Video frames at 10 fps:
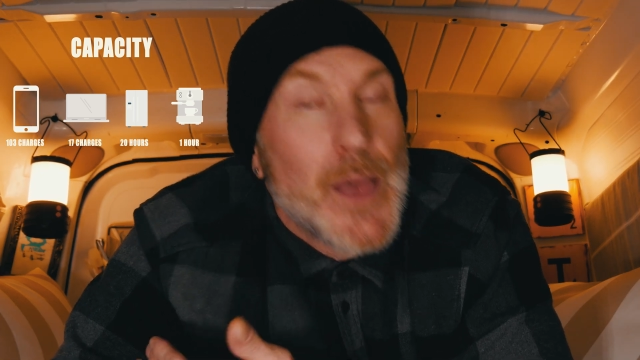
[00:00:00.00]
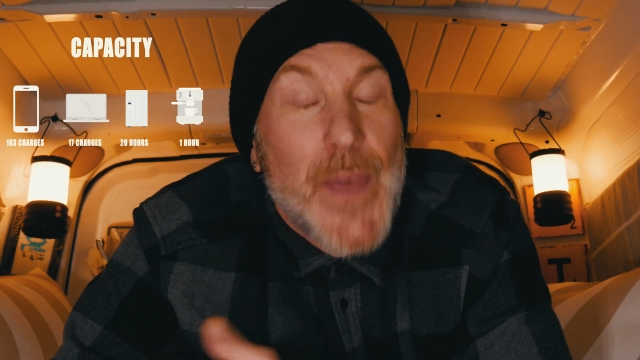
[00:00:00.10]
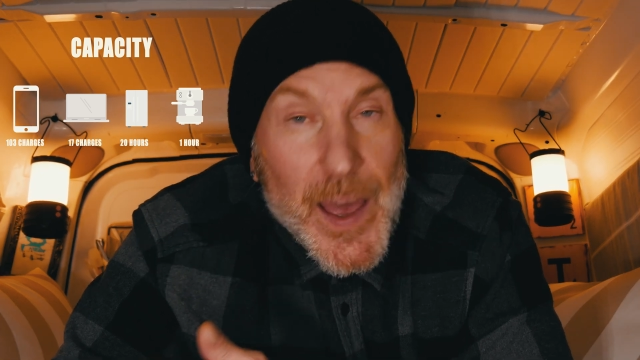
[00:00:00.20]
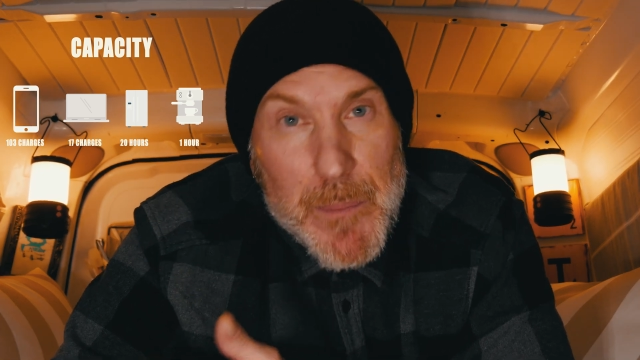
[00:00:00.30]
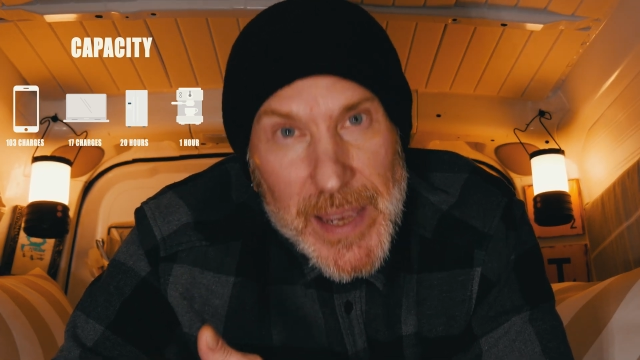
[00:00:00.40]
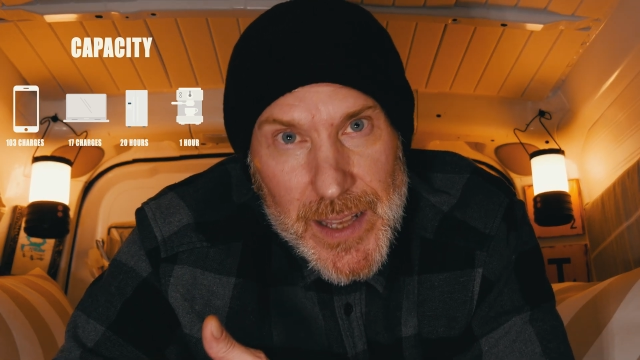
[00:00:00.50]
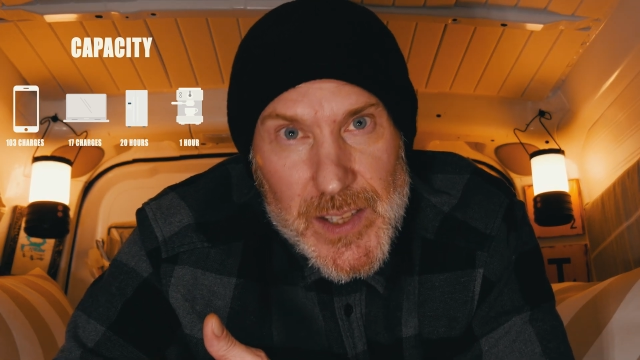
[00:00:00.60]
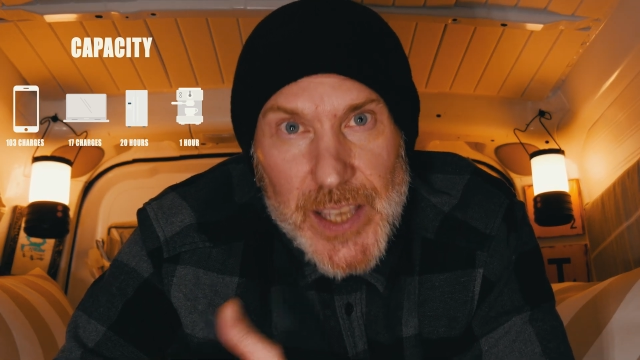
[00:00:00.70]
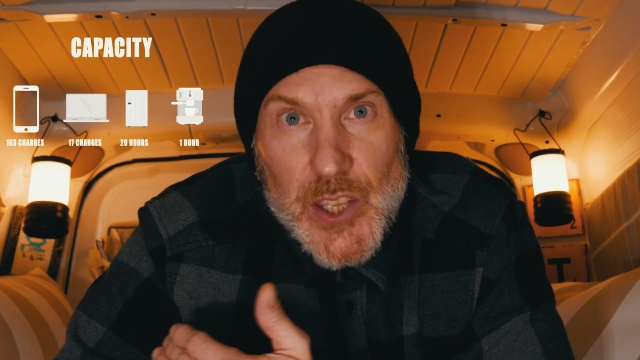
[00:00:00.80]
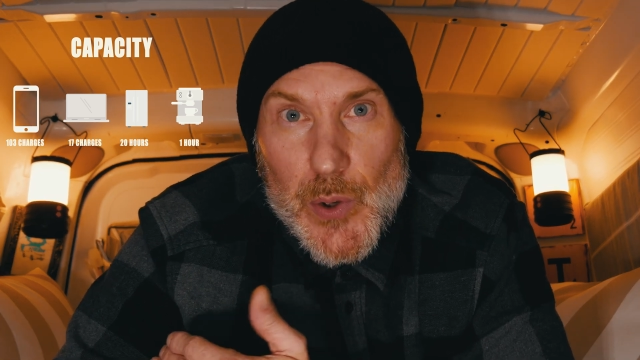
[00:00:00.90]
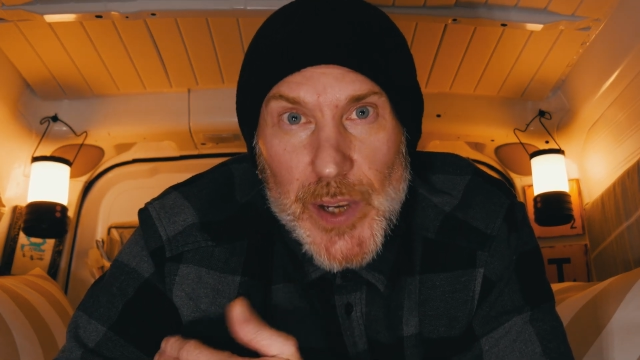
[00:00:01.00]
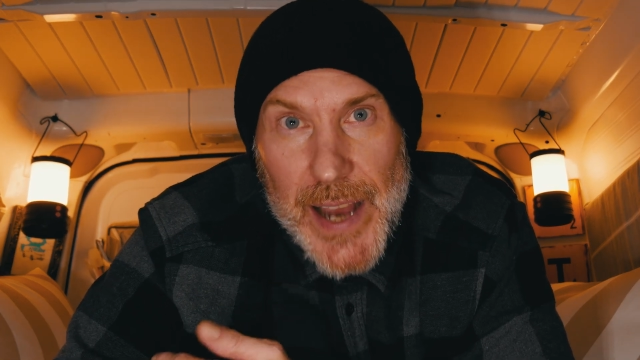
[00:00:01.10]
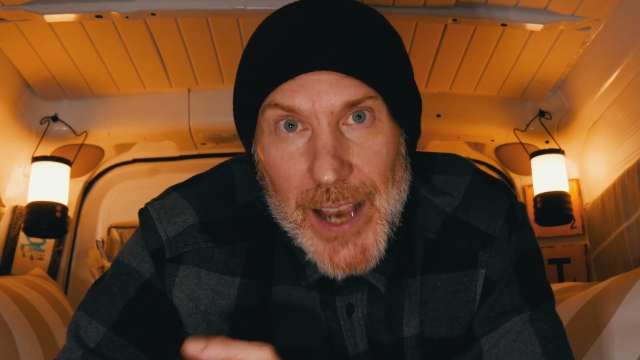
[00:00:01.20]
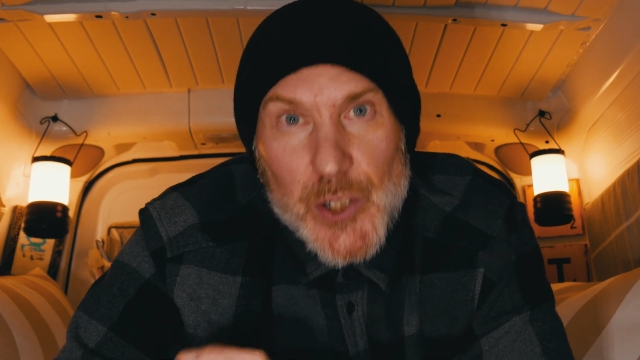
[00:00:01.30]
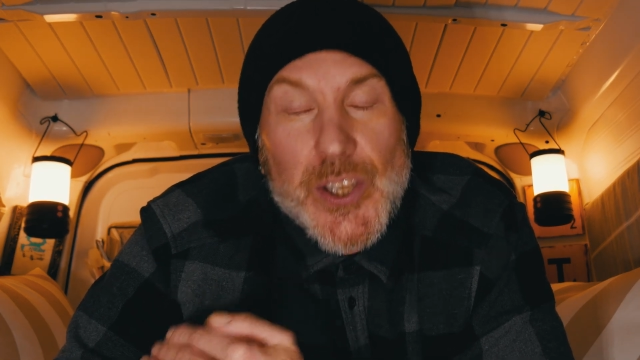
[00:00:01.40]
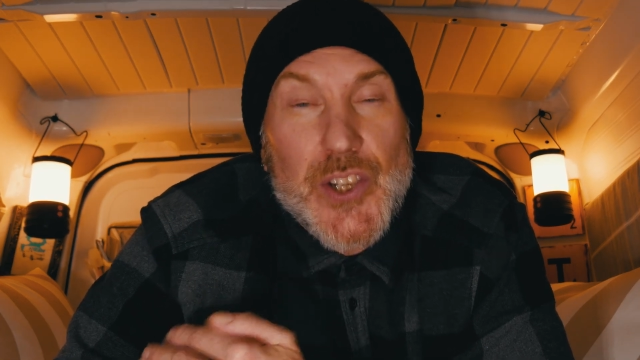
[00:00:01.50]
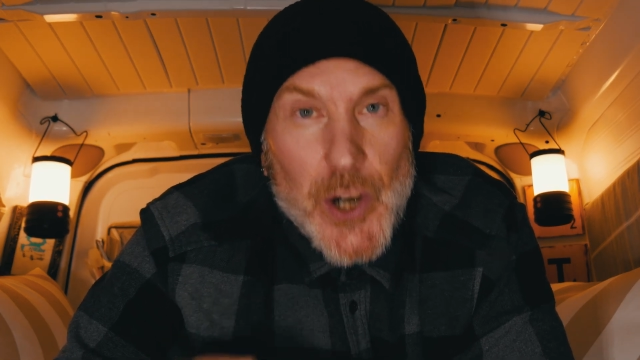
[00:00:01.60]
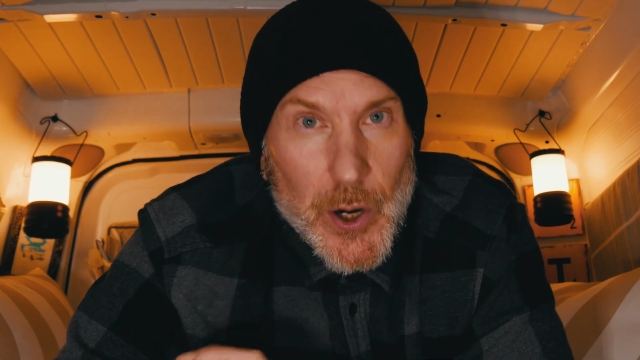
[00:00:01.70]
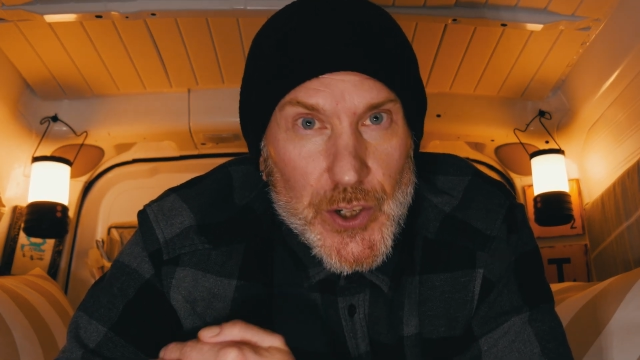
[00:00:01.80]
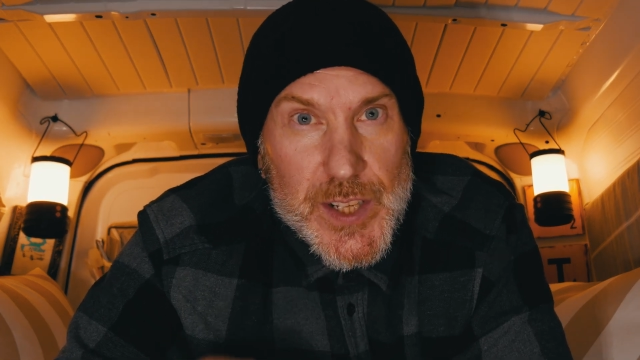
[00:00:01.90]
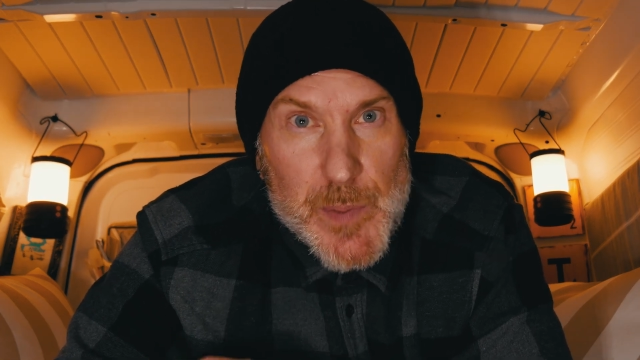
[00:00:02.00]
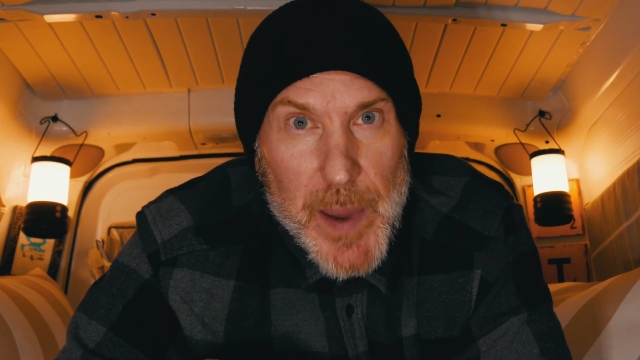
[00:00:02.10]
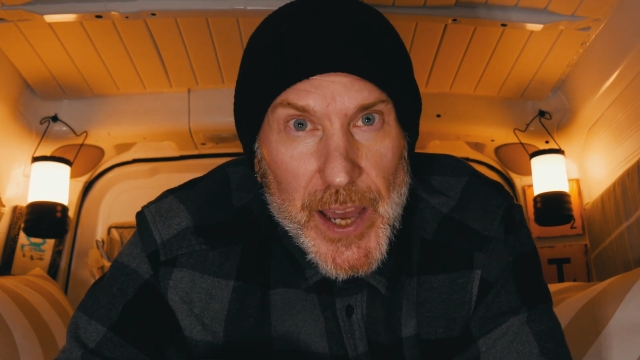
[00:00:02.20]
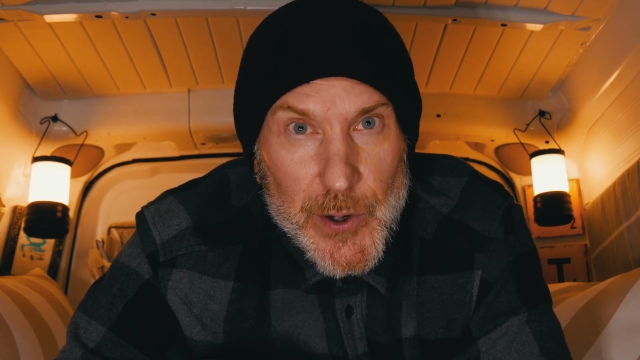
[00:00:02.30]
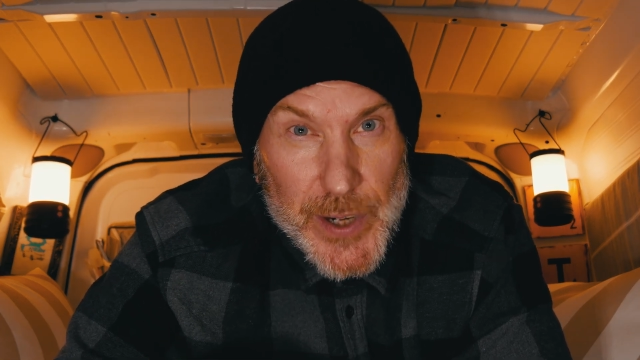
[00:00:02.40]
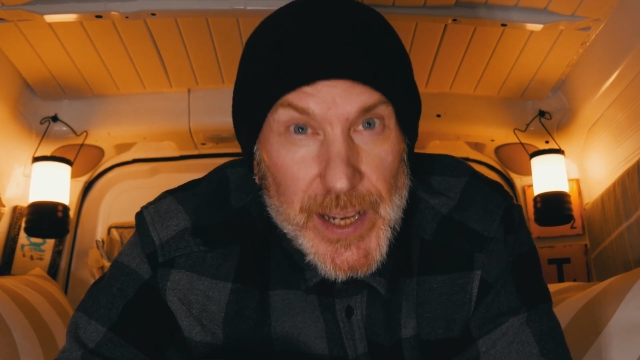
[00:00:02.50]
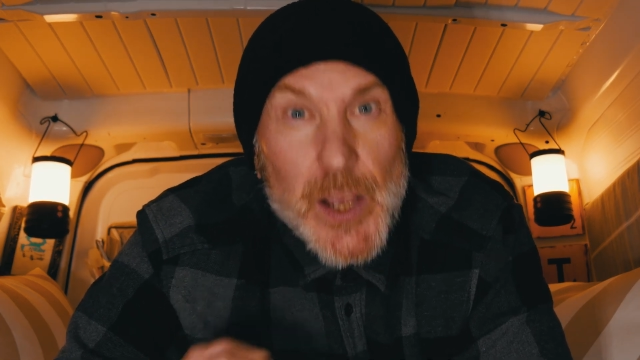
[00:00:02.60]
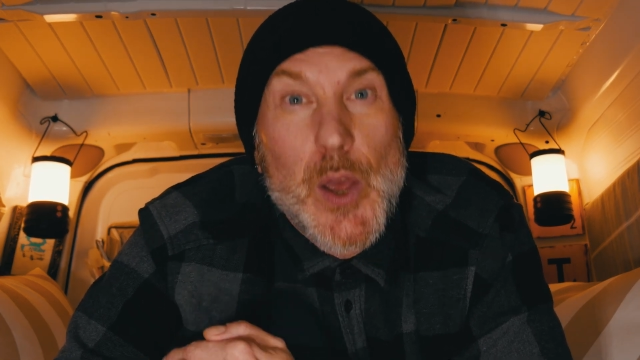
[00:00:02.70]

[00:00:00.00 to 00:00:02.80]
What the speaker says: That means that you could actually charge this battery